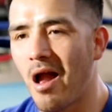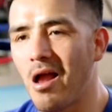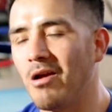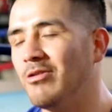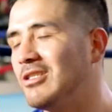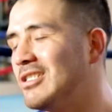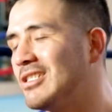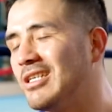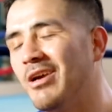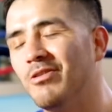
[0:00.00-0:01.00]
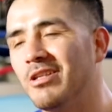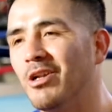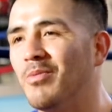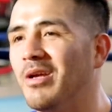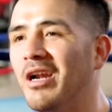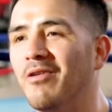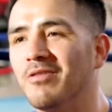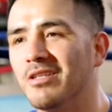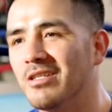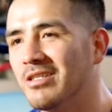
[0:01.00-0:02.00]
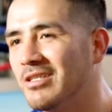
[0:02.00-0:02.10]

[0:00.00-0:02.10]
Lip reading: It was a little bit of everything.